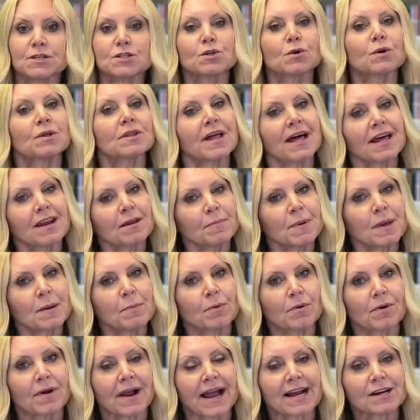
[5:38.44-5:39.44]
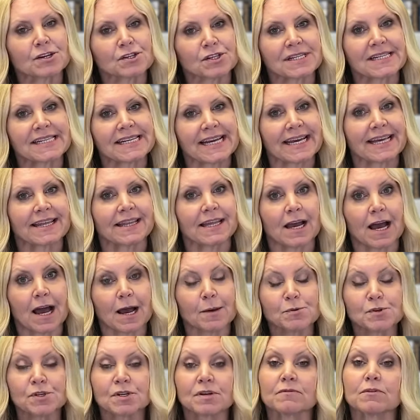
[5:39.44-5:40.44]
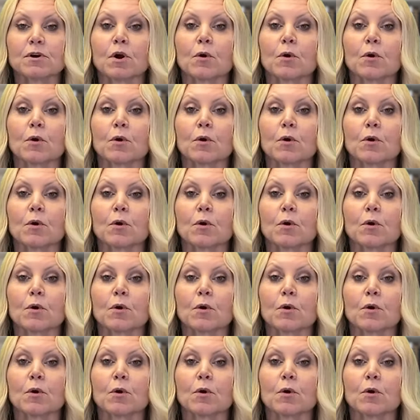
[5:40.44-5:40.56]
So a lot of people are actually taking the option of